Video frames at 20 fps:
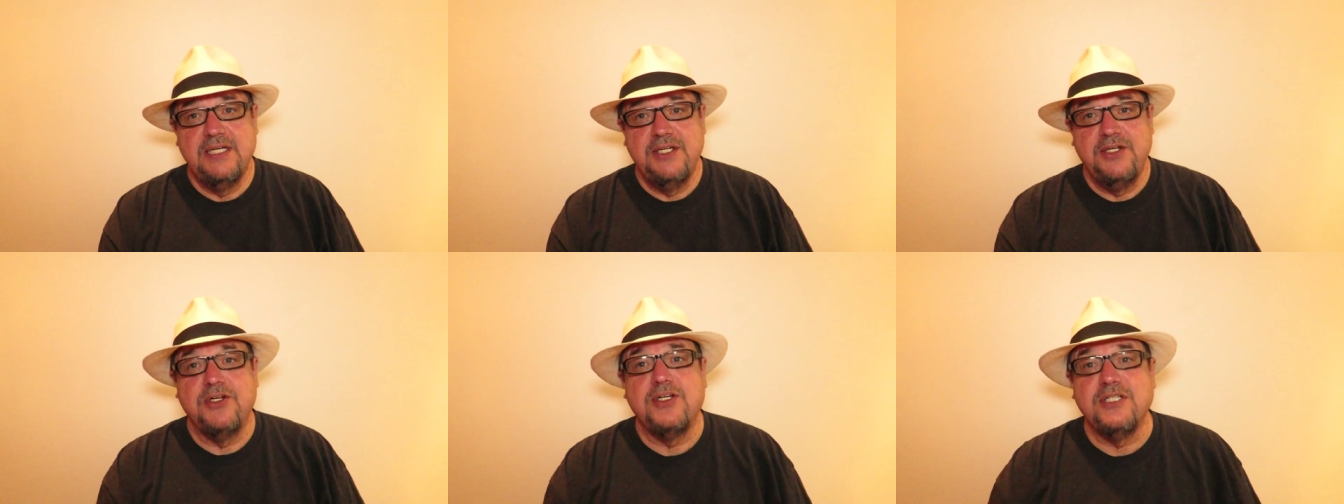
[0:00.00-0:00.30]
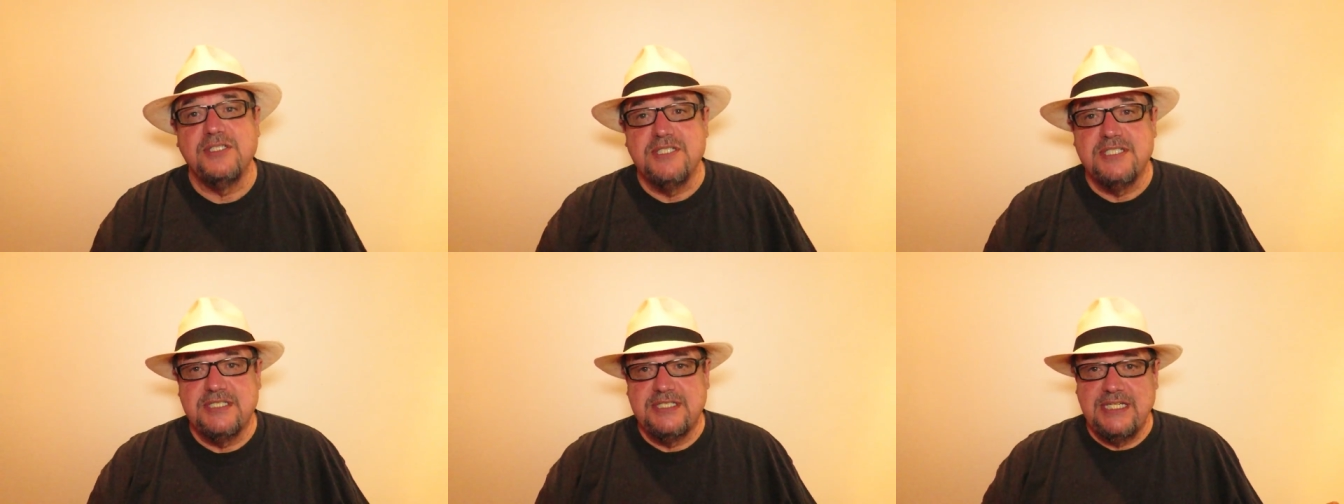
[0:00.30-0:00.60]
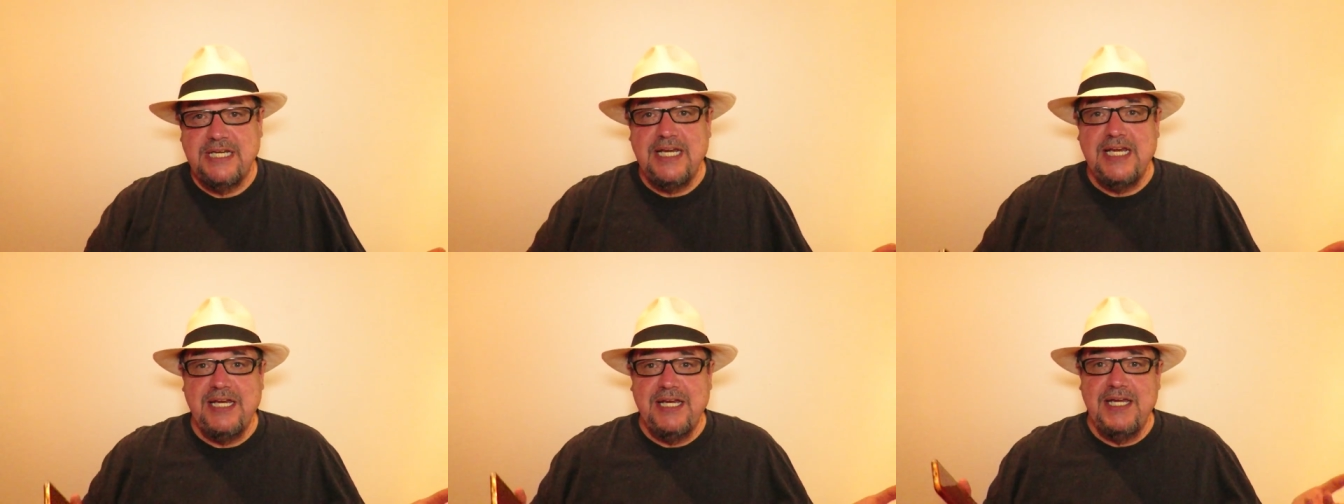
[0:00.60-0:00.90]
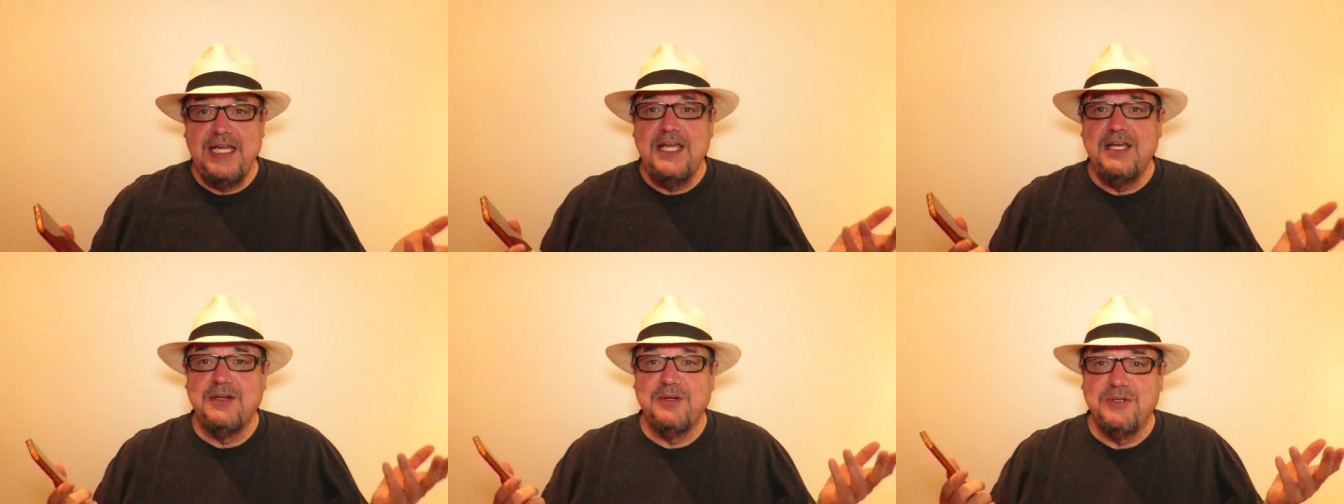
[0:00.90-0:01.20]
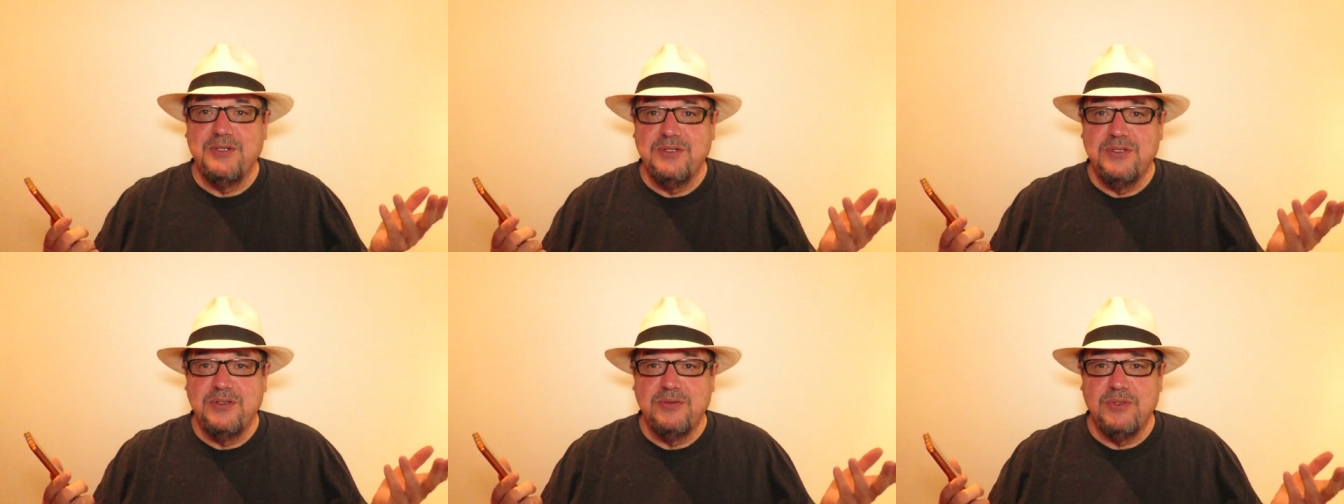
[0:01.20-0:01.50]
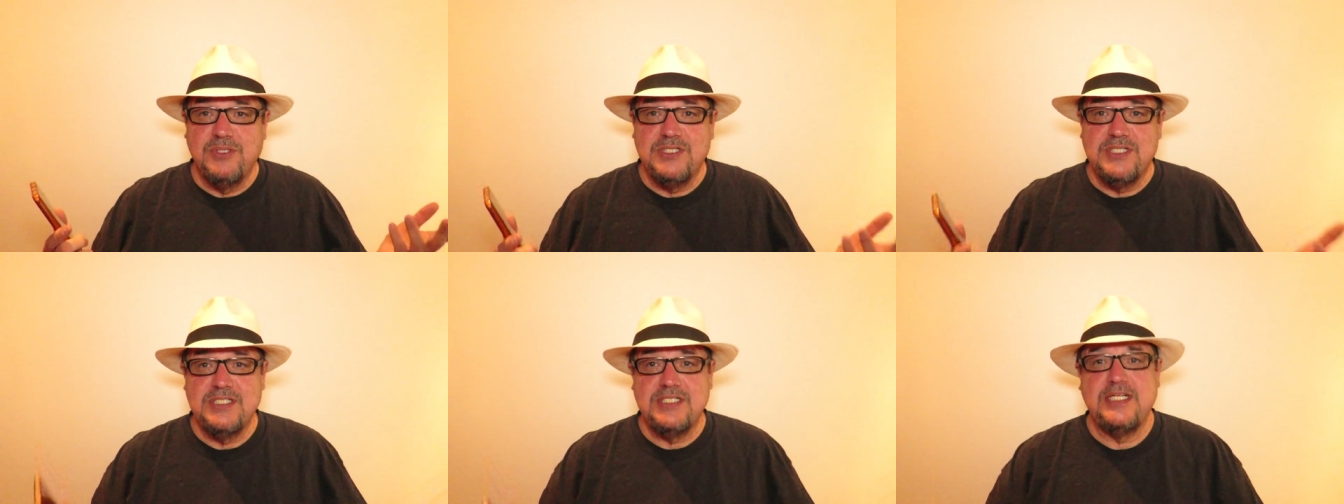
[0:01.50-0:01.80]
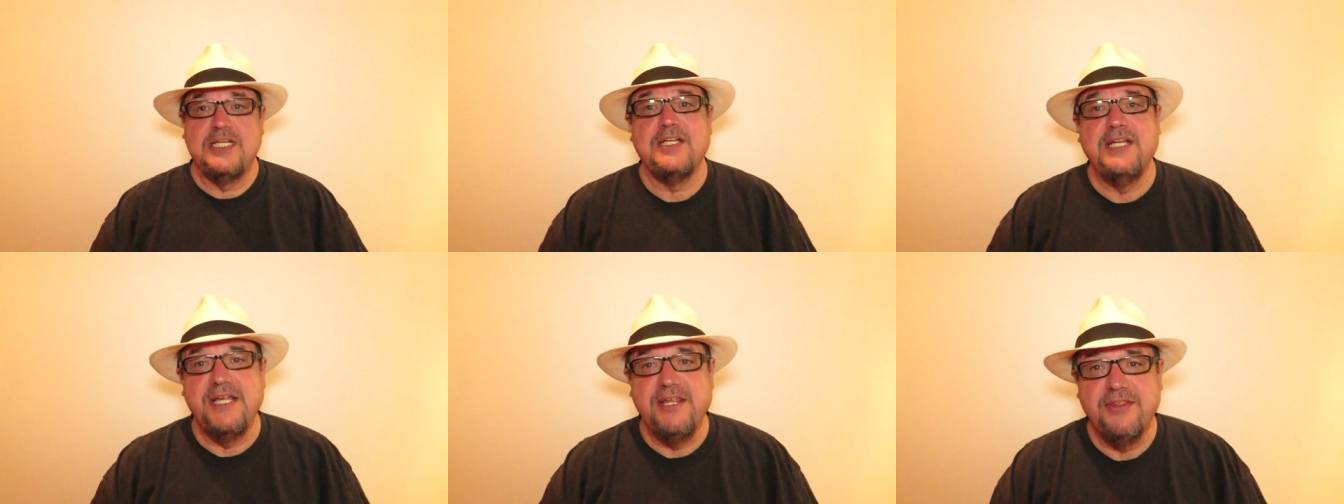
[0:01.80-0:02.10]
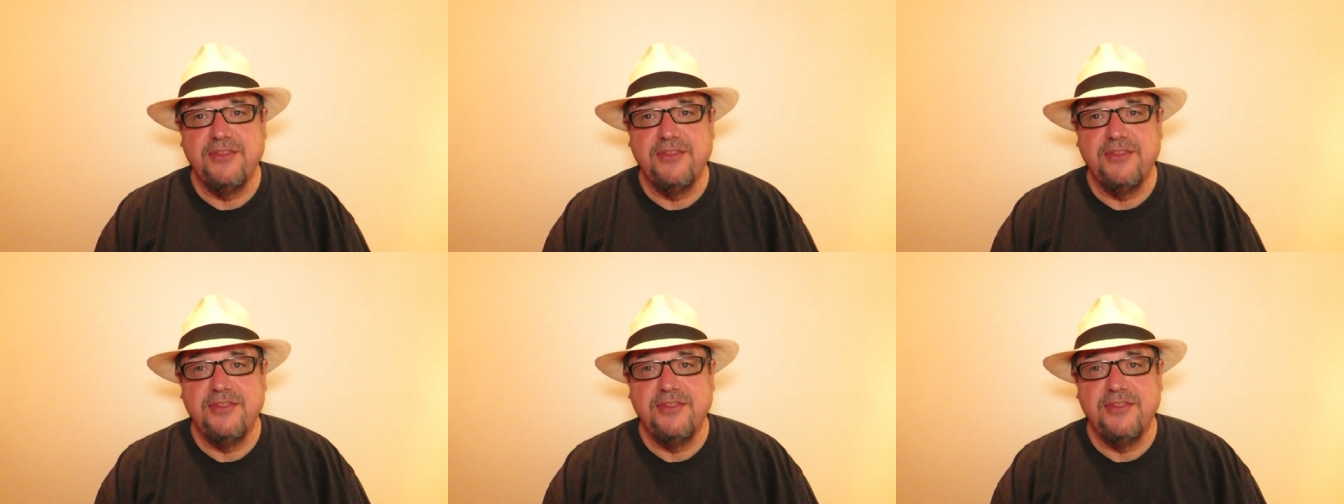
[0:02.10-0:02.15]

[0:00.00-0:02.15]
you can see what silly